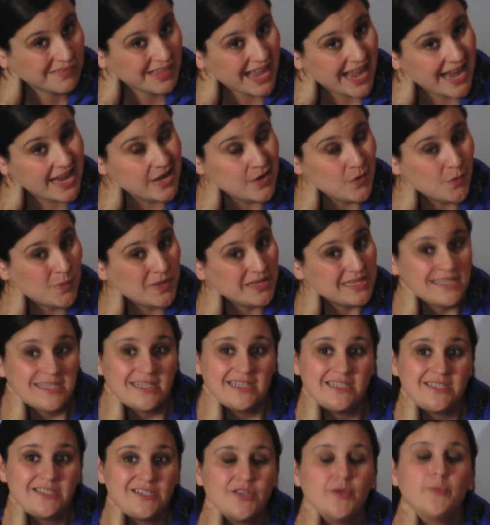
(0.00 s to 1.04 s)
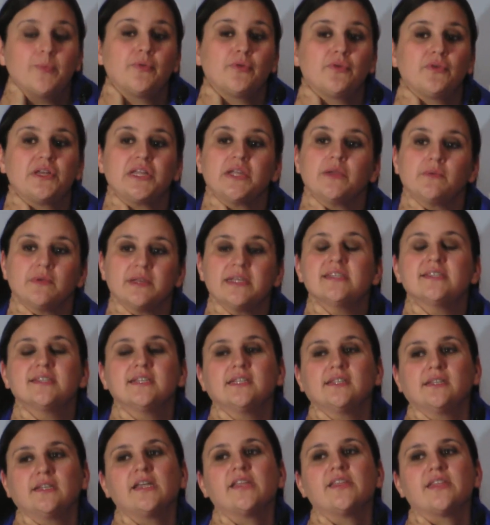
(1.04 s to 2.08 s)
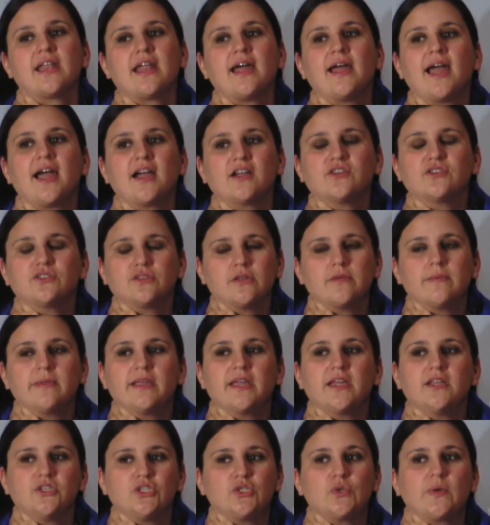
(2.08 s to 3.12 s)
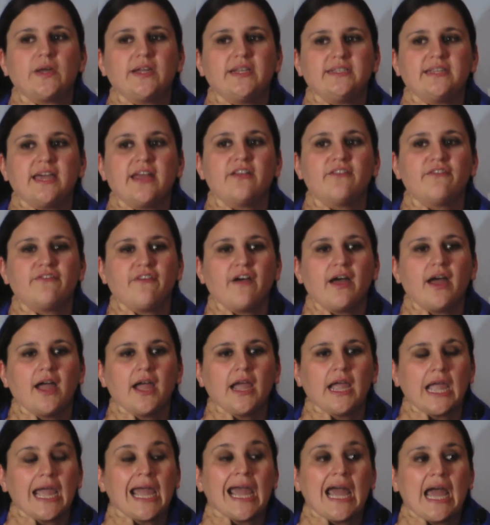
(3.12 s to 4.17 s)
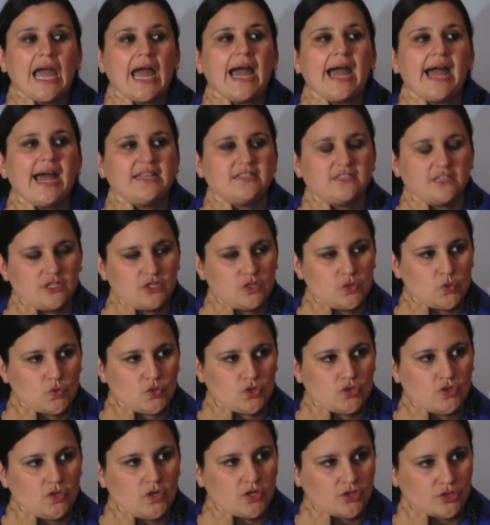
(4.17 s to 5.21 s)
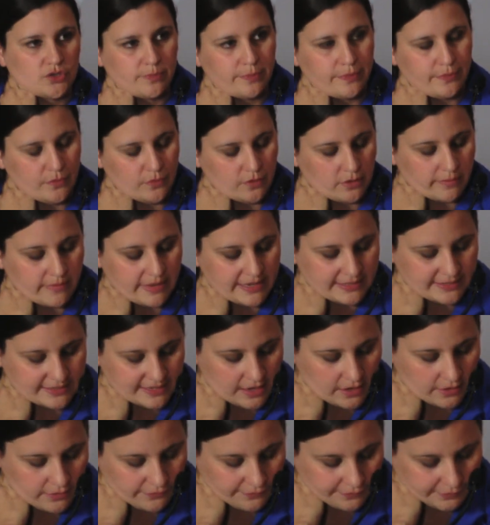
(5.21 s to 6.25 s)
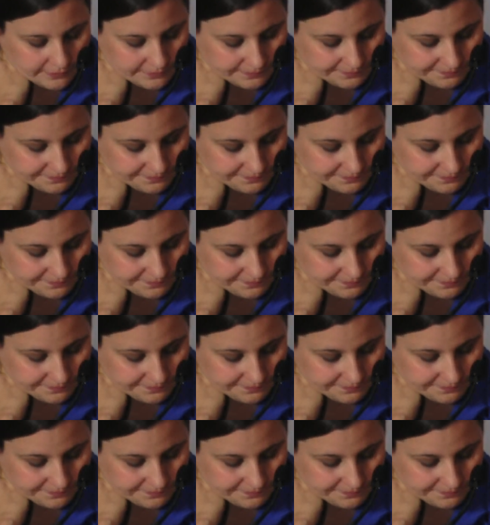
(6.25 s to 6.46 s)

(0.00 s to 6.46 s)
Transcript: And it wasn't until pretty recently that I actually began to identify as a social entrepreneur myself.